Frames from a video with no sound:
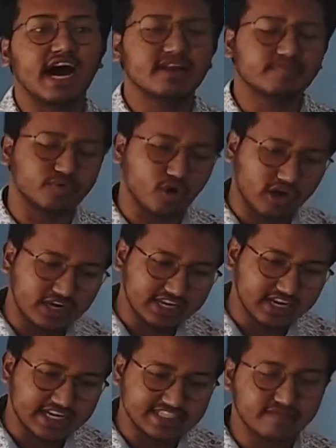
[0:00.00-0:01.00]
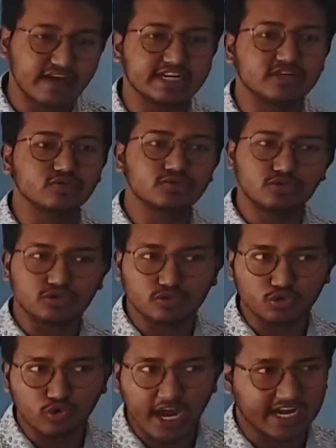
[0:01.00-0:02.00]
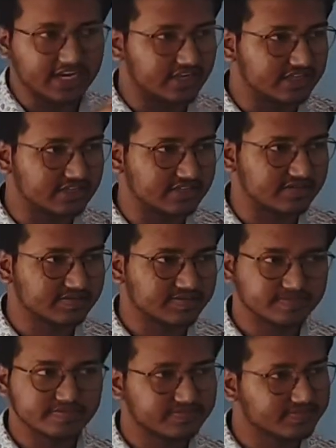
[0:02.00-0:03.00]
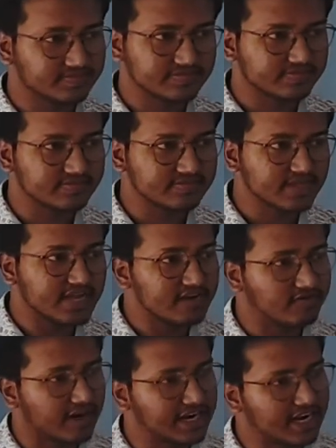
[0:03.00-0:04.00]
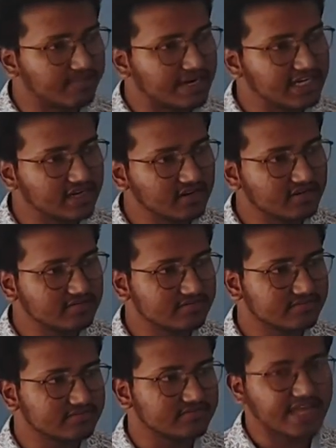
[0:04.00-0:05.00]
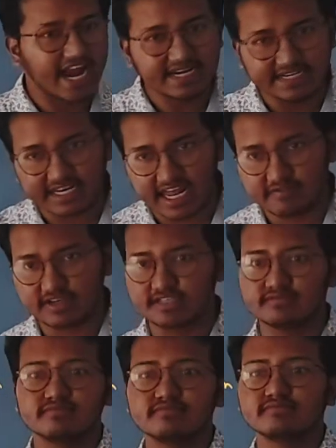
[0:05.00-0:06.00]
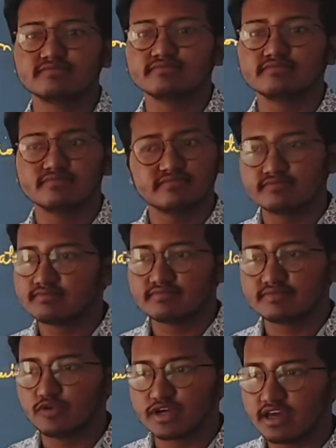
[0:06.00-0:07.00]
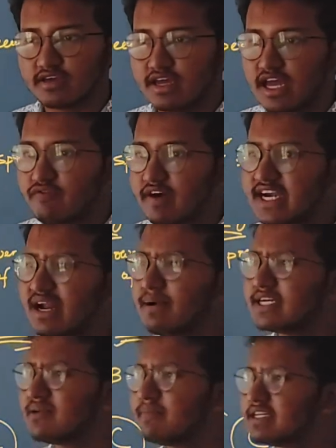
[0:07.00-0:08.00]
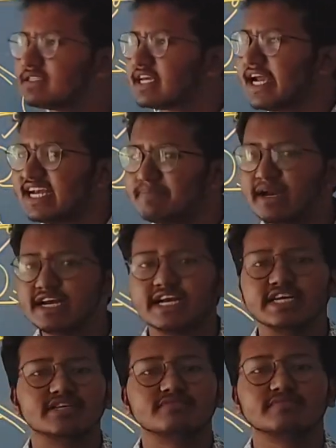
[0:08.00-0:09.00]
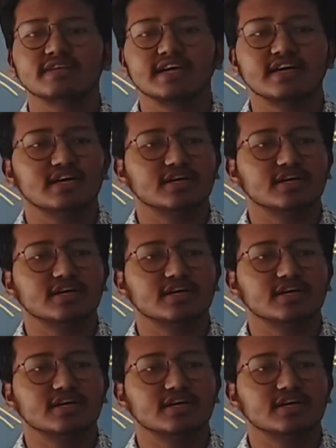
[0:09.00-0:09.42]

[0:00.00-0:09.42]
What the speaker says: are broadly classified into two categories, fundamental and derived. Okay, fundamental means independent.